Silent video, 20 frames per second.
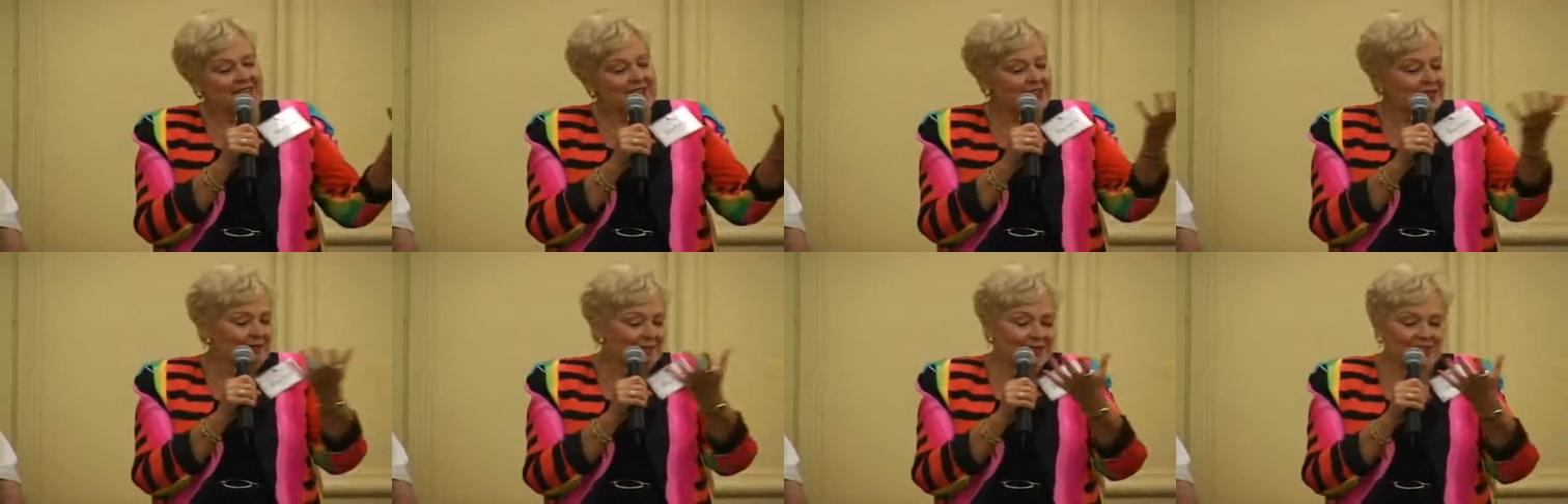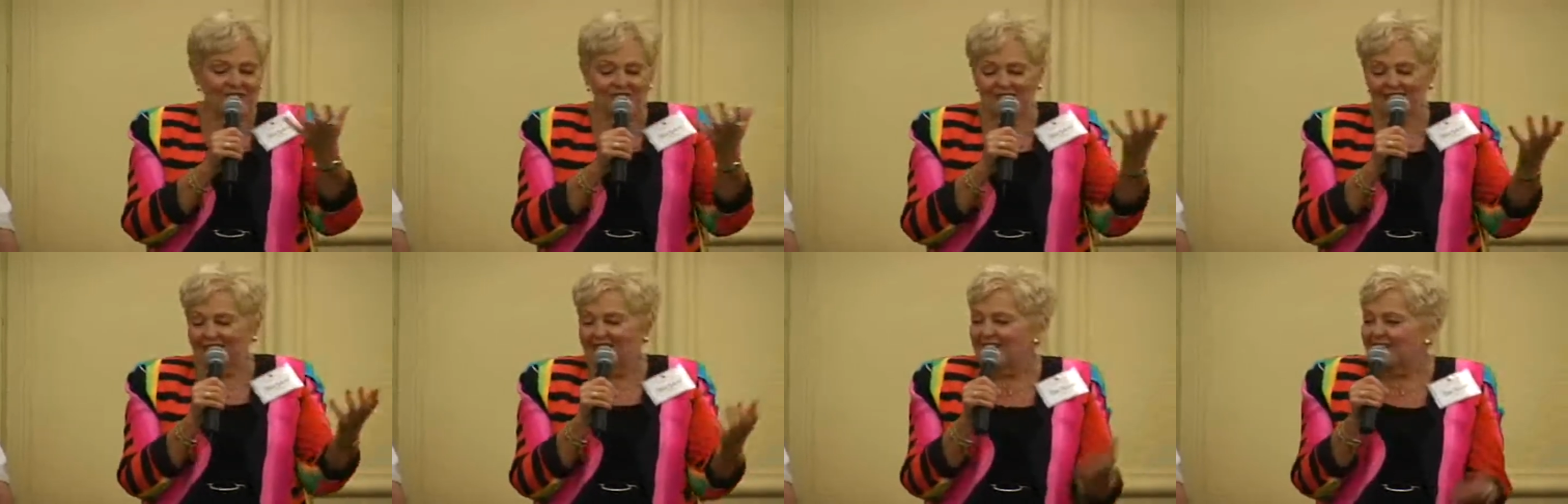the
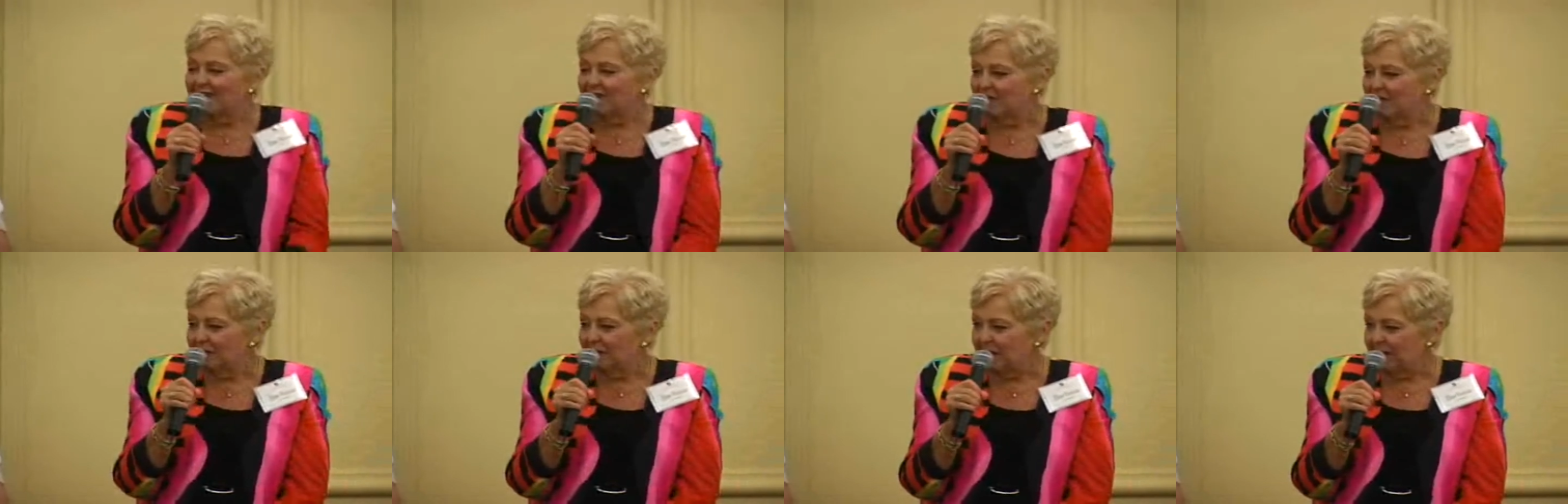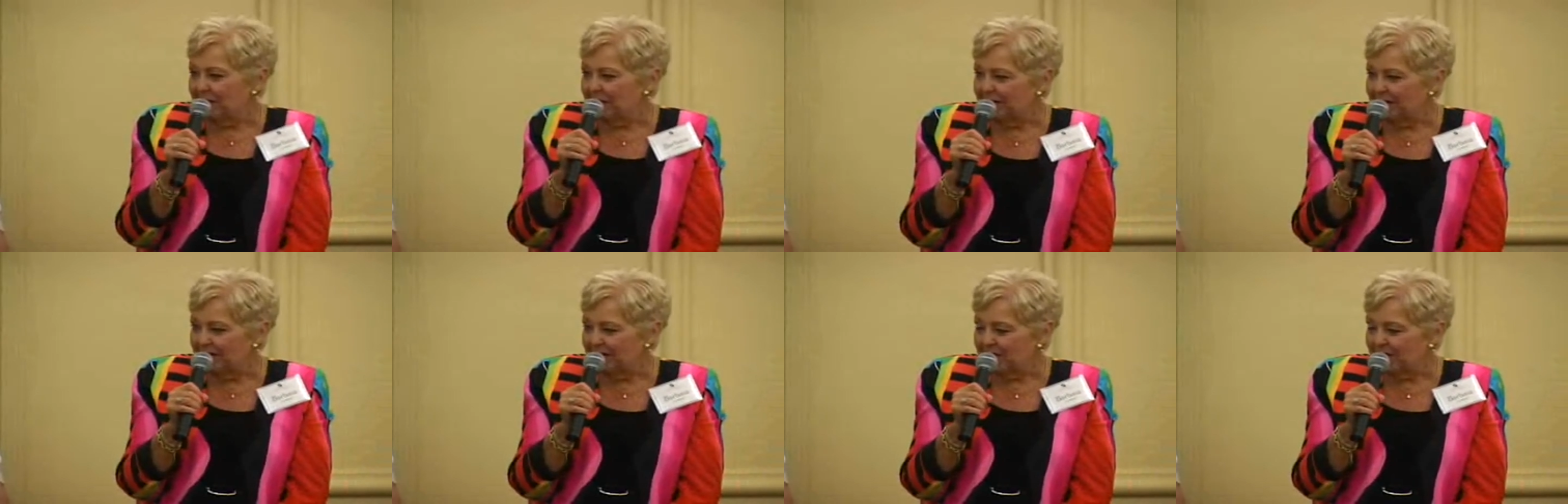mission of the
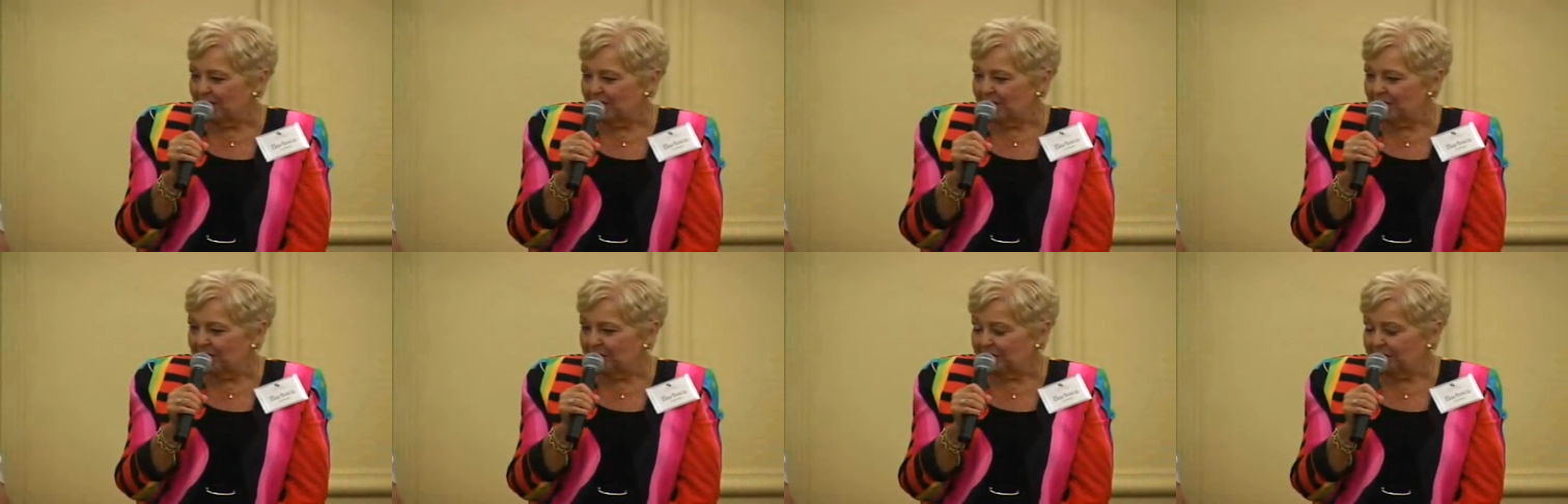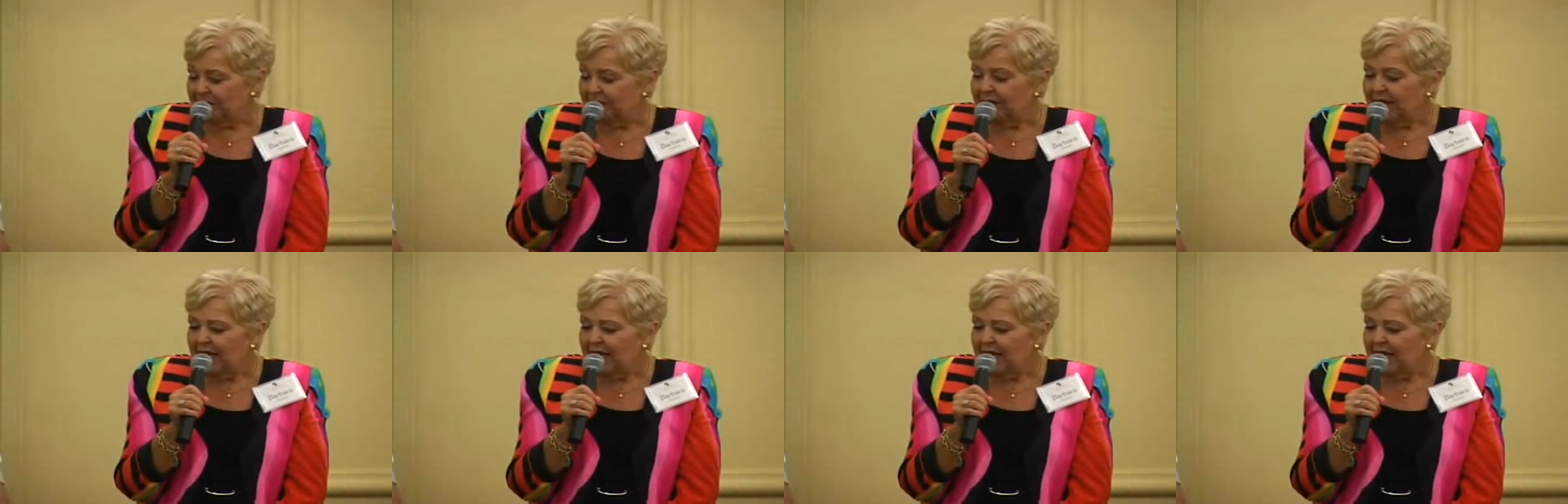people in this room.